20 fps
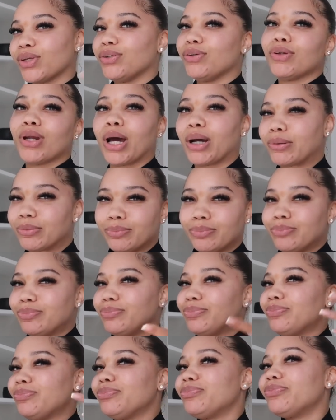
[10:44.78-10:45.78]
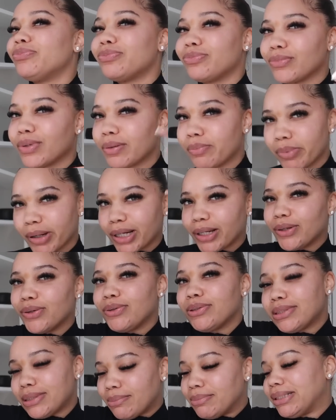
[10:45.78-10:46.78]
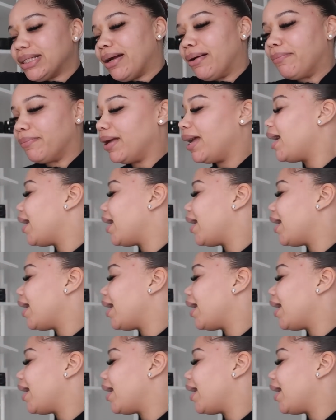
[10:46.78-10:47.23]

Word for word: you know, bring a little something up.